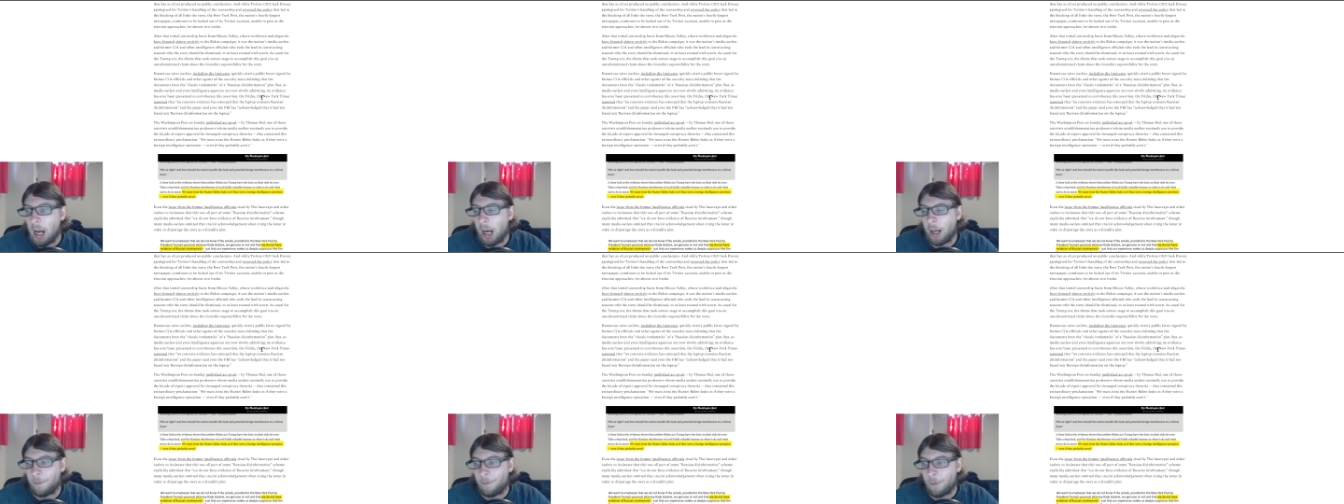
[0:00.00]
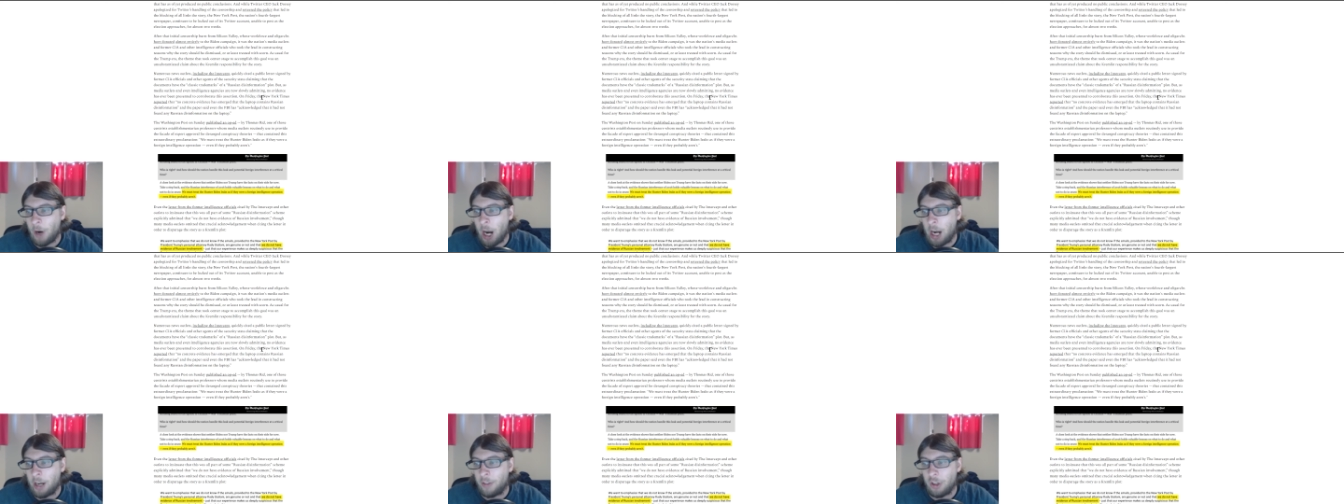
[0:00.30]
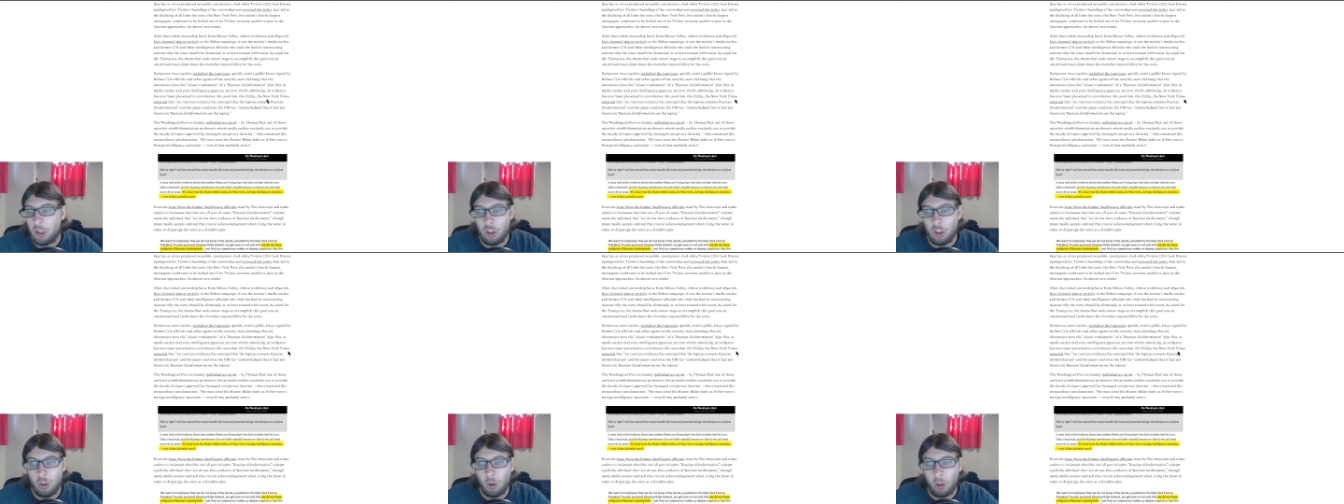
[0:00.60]
On Friday,
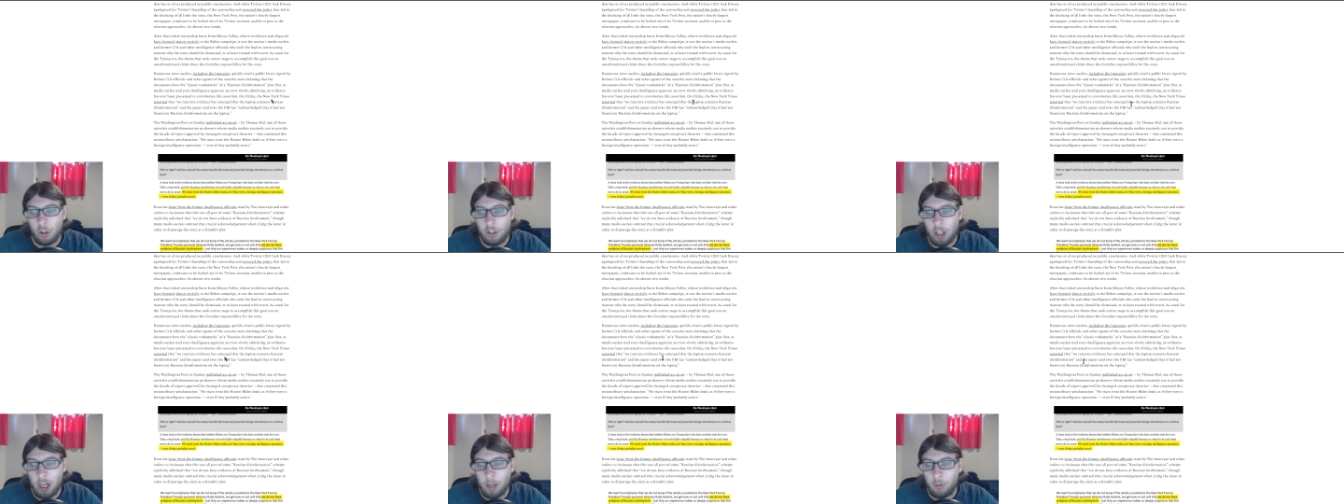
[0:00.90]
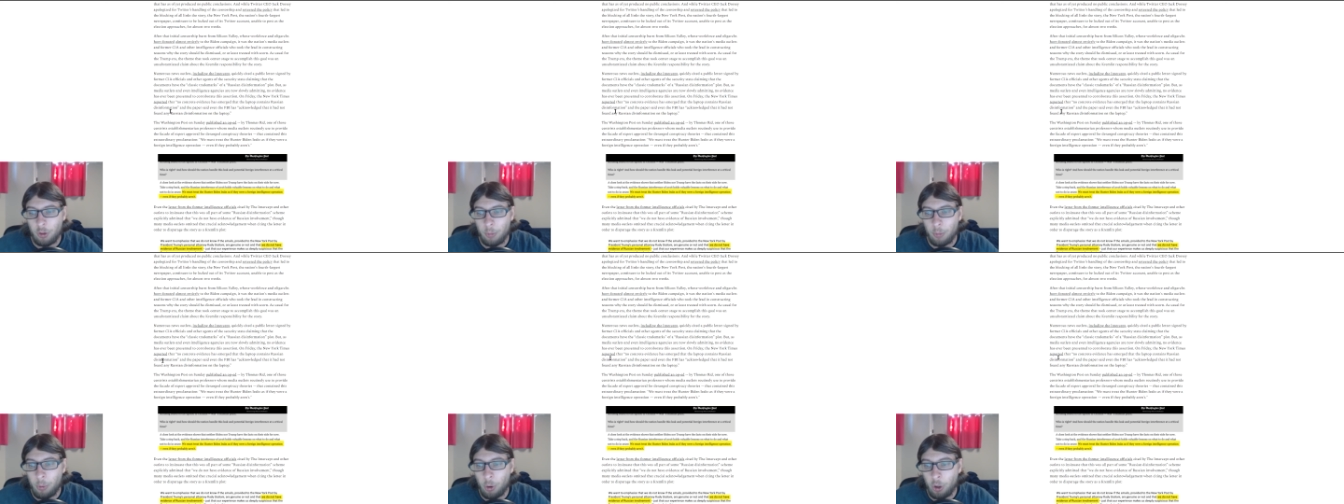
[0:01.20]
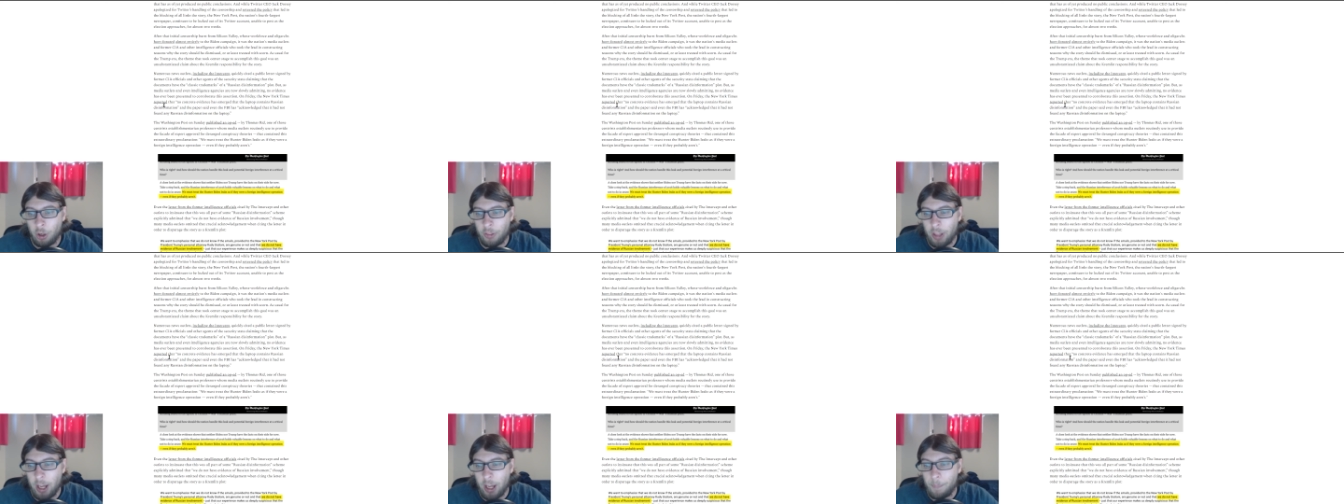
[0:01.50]
the New York Times
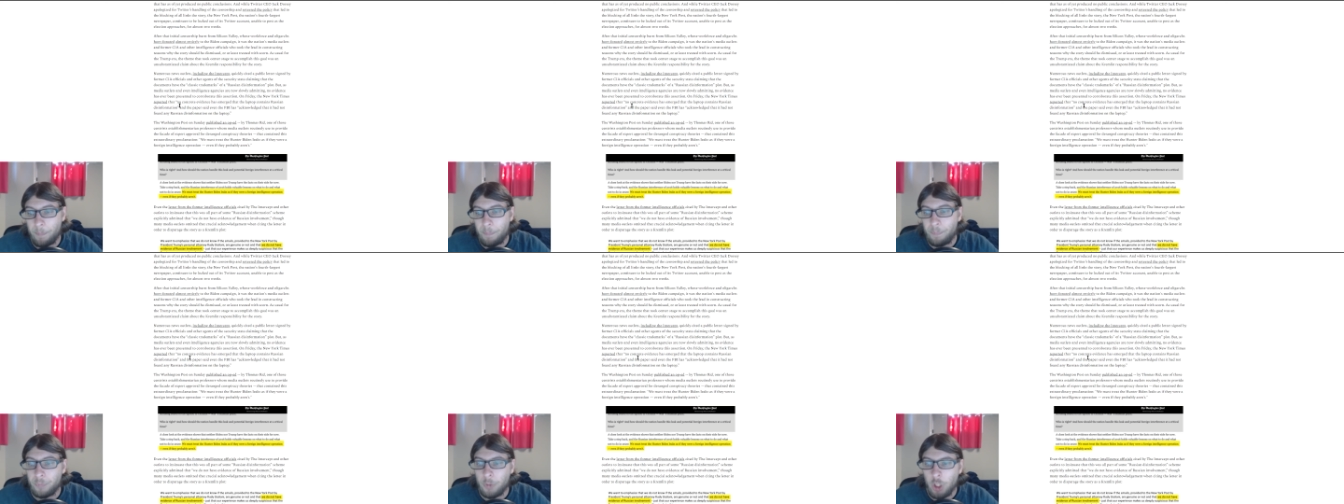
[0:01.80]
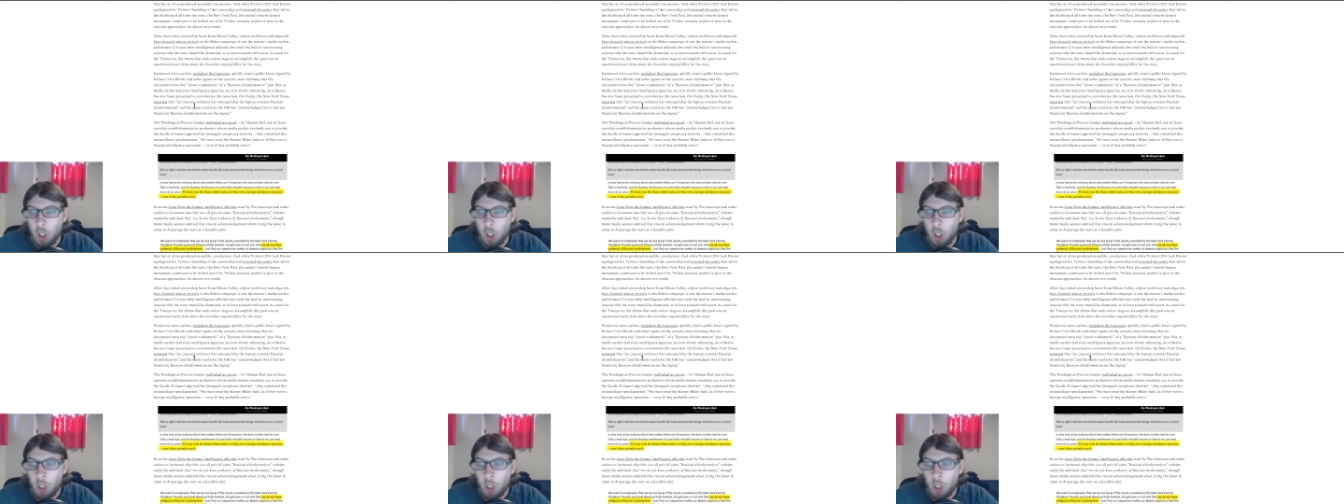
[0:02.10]
reported that